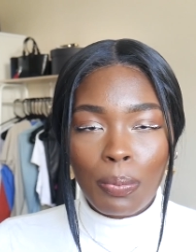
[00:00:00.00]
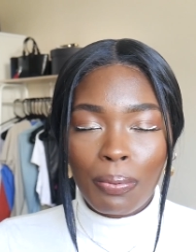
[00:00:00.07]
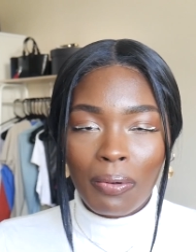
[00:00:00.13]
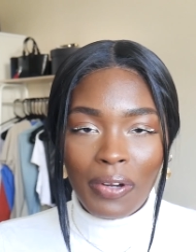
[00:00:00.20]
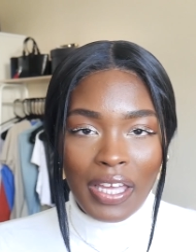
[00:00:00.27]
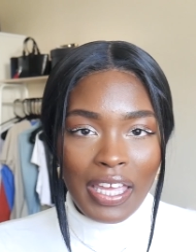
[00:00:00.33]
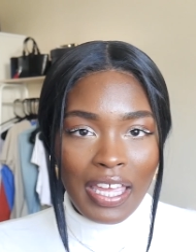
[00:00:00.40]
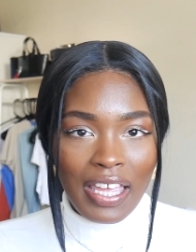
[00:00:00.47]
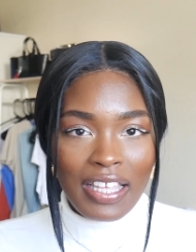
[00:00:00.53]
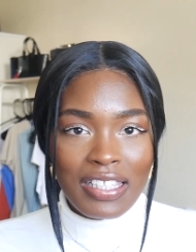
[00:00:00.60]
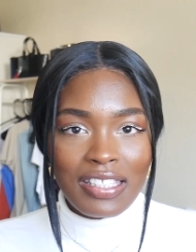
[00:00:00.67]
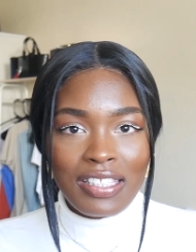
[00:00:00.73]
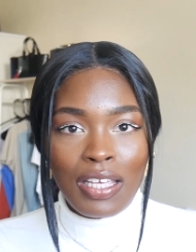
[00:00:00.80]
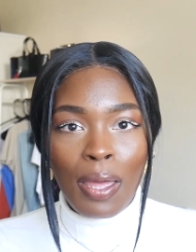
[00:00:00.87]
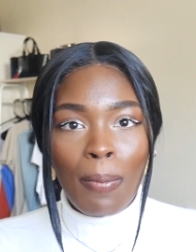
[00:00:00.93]

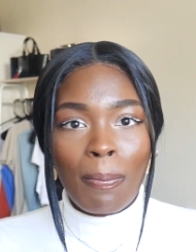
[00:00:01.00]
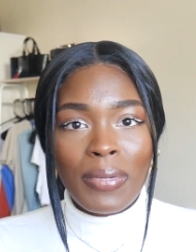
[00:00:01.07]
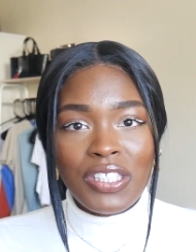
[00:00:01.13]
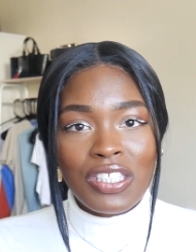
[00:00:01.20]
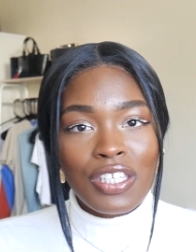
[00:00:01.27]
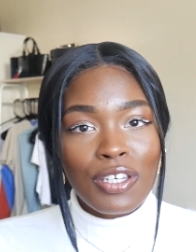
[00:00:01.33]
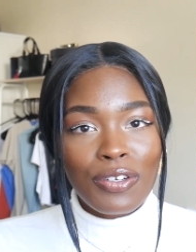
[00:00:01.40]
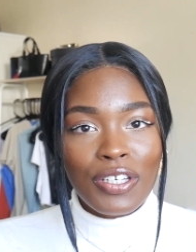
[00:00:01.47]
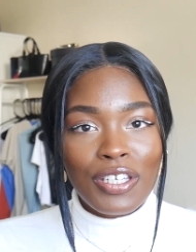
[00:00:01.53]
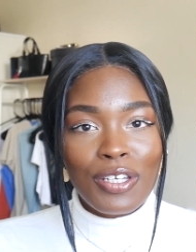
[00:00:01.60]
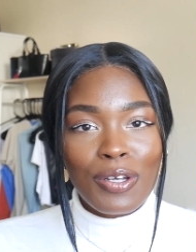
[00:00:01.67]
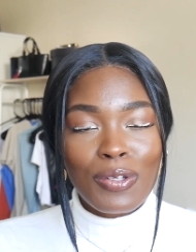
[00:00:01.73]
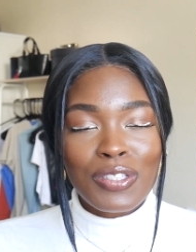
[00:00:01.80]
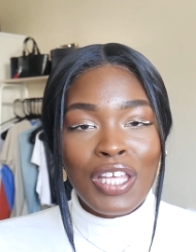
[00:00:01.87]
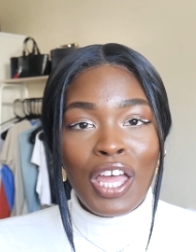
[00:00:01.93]
prints,
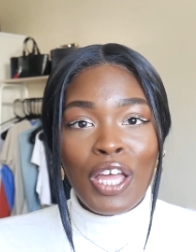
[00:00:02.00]
materials.